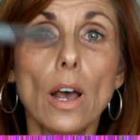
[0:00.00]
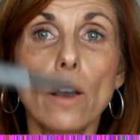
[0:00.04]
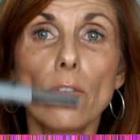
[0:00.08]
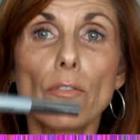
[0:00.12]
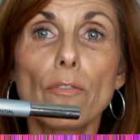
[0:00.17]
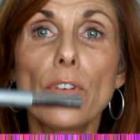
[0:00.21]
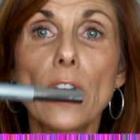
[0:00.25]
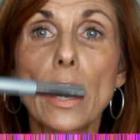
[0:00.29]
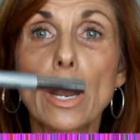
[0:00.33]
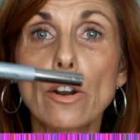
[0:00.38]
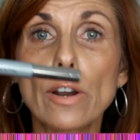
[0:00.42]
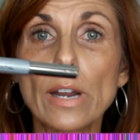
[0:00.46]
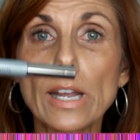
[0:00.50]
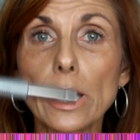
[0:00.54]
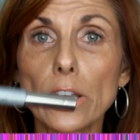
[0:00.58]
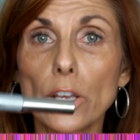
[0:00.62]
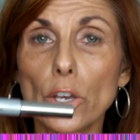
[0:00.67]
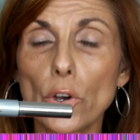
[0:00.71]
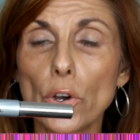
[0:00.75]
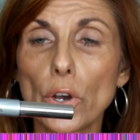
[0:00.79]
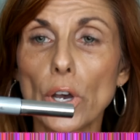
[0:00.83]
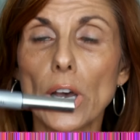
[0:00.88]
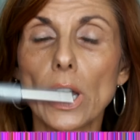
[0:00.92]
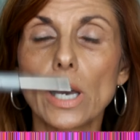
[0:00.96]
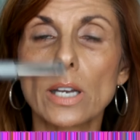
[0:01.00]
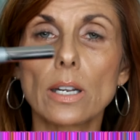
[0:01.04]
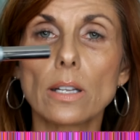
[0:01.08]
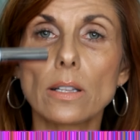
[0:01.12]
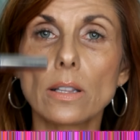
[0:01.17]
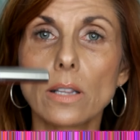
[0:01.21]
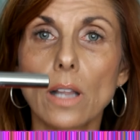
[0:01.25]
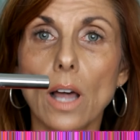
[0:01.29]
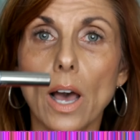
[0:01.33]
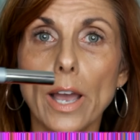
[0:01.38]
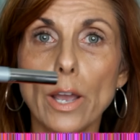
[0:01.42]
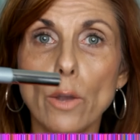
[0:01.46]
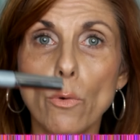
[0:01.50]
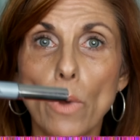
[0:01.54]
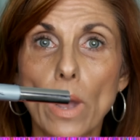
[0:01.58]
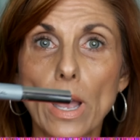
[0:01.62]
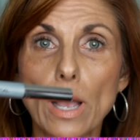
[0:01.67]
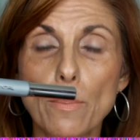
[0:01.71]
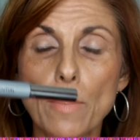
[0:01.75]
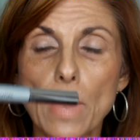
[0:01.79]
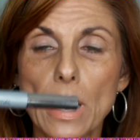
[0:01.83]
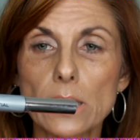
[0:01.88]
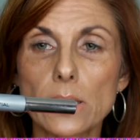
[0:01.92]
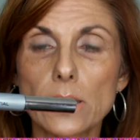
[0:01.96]
very good,
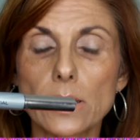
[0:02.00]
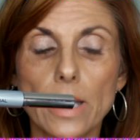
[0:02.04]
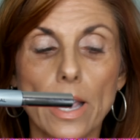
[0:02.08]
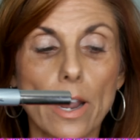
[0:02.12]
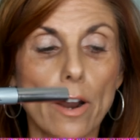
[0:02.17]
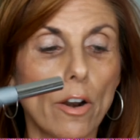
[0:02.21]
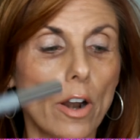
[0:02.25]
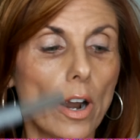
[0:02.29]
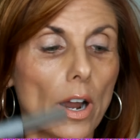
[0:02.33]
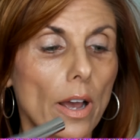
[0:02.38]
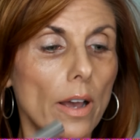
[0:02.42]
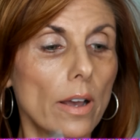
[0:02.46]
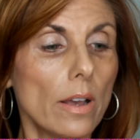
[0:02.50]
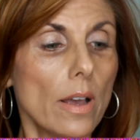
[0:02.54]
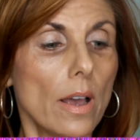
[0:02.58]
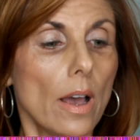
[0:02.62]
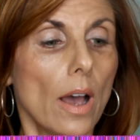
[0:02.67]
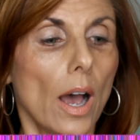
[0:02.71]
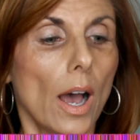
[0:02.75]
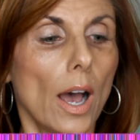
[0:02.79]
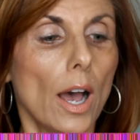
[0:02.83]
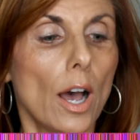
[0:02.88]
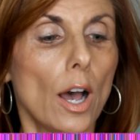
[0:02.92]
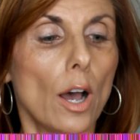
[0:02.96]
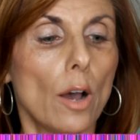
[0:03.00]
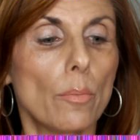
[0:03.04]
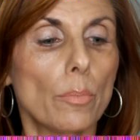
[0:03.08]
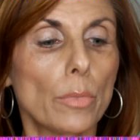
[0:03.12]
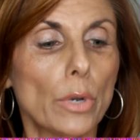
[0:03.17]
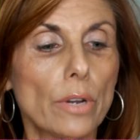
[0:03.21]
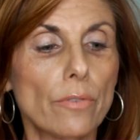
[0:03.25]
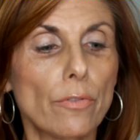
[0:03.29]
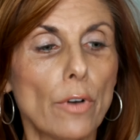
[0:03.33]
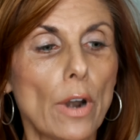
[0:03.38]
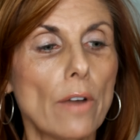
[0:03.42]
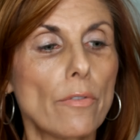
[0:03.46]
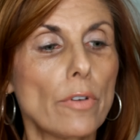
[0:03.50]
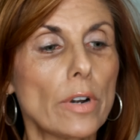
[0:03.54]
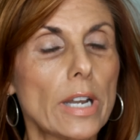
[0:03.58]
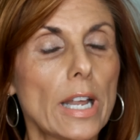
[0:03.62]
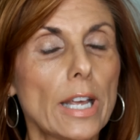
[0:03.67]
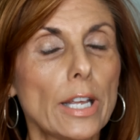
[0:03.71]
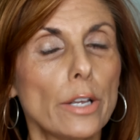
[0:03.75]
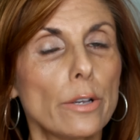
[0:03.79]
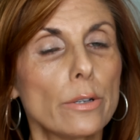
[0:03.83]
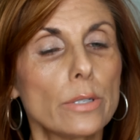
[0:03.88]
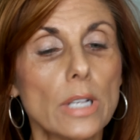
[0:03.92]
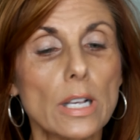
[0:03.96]
lightweight mascara, um, good for
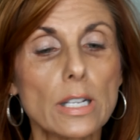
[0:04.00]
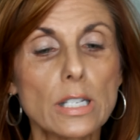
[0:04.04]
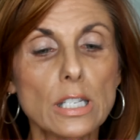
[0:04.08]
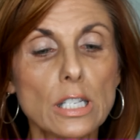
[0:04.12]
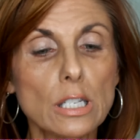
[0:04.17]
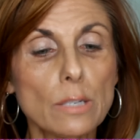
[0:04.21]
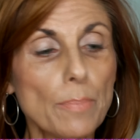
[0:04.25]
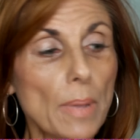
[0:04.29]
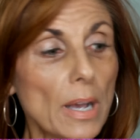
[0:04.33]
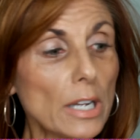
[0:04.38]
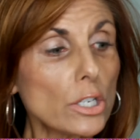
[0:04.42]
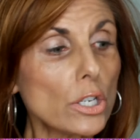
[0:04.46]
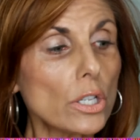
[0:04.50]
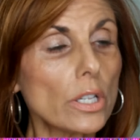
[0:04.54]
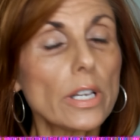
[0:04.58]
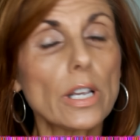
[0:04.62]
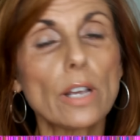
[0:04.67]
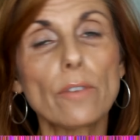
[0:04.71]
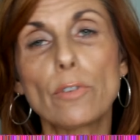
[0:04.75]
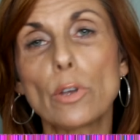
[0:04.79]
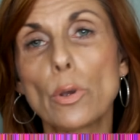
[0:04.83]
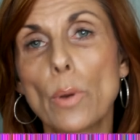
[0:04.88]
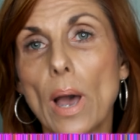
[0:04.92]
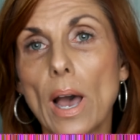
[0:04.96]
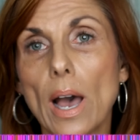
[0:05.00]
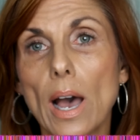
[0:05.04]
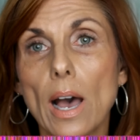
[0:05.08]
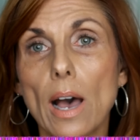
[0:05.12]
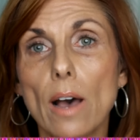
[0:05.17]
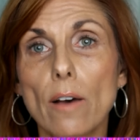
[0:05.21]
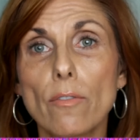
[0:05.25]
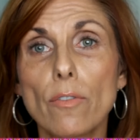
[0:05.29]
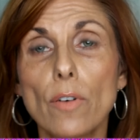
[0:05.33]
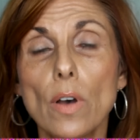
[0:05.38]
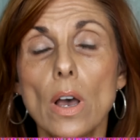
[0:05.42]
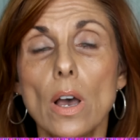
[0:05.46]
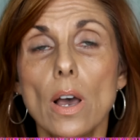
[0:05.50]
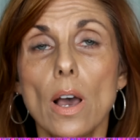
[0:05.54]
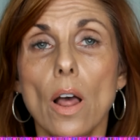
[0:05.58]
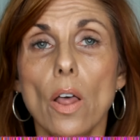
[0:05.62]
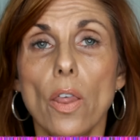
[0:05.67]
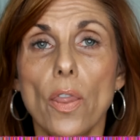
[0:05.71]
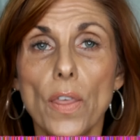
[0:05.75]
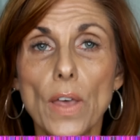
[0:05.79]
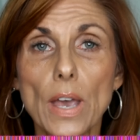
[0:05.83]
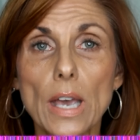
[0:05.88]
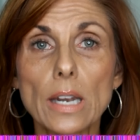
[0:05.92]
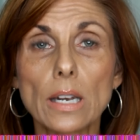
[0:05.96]
everyday use, especially if you have
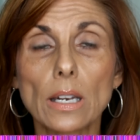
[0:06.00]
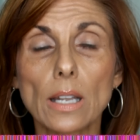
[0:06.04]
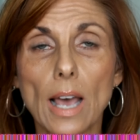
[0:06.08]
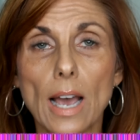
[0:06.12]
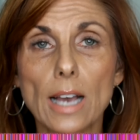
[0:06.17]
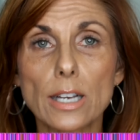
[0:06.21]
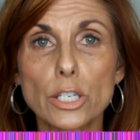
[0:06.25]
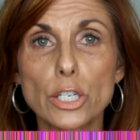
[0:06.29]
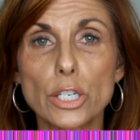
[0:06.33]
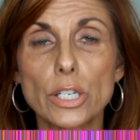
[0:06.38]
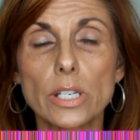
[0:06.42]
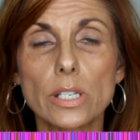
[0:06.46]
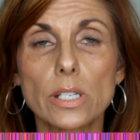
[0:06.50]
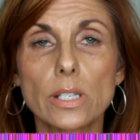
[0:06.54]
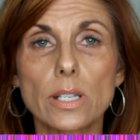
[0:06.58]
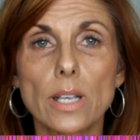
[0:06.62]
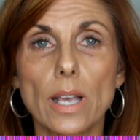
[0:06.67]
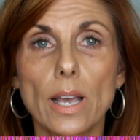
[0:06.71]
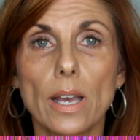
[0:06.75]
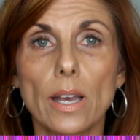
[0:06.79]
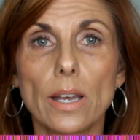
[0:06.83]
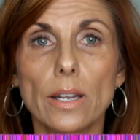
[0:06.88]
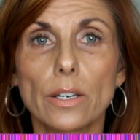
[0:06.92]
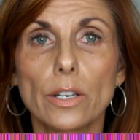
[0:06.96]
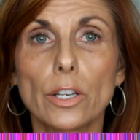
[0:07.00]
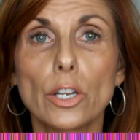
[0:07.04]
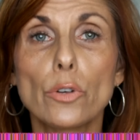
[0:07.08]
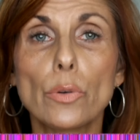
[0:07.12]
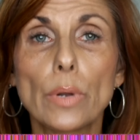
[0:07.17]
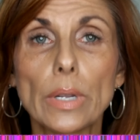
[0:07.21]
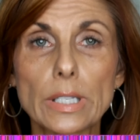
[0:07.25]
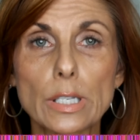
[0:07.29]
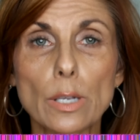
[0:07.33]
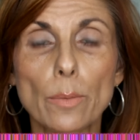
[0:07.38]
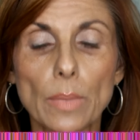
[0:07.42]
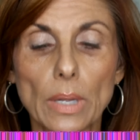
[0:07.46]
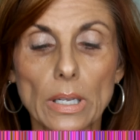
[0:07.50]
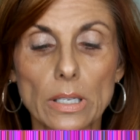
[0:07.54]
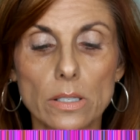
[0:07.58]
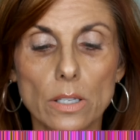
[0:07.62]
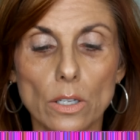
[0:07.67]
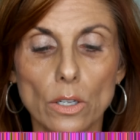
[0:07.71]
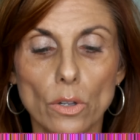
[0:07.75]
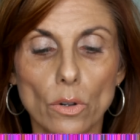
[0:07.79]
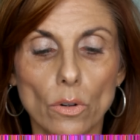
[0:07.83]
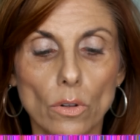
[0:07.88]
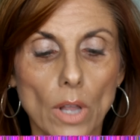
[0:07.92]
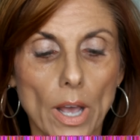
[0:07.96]
thin lashes and you need something that's a
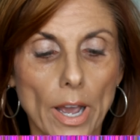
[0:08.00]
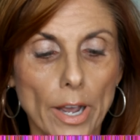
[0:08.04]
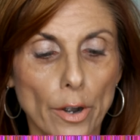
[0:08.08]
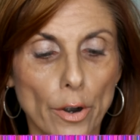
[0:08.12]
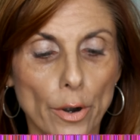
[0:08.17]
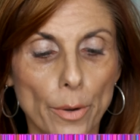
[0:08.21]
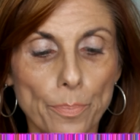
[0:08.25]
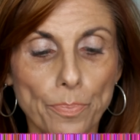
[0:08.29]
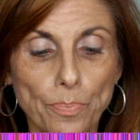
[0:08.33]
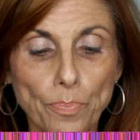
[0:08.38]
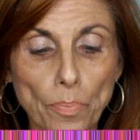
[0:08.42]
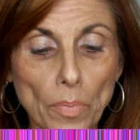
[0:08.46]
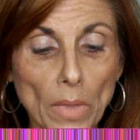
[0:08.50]
little lighter.